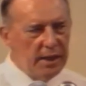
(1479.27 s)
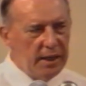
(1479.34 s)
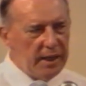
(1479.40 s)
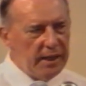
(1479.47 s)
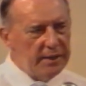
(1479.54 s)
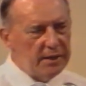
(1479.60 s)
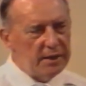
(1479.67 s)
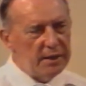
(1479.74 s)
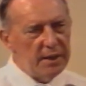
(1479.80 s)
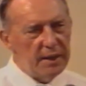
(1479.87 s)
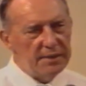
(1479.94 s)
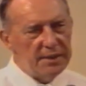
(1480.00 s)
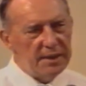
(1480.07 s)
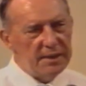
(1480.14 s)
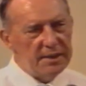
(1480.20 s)
And
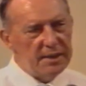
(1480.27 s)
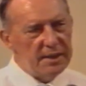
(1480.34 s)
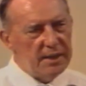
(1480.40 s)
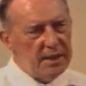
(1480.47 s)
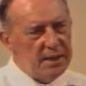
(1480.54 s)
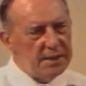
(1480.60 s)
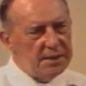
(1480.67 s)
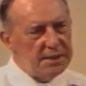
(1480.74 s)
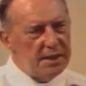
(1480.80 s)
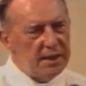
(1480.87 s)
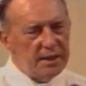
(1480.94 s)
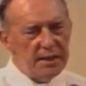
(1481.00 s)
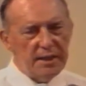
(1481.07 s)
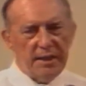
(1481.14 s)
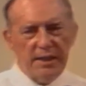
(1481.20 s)
as I said last
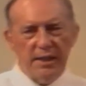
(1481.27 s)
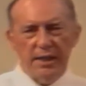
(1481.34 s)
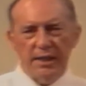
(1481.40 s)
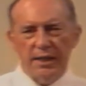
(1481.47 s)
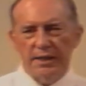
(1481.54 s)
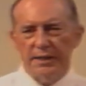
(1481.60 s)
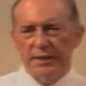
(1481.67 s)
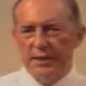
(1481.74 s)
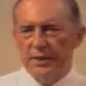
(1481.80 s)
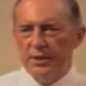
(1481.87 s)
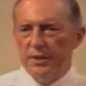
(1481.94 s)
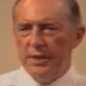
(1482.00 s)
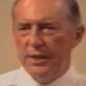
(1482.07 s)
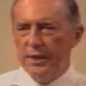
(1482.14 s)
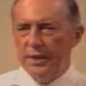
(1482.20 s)
night, again I say
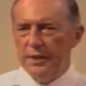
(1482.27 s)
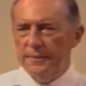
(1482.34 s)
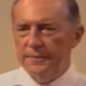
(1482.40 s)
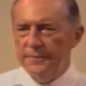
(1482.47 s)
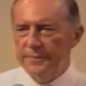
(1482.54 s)
tonight,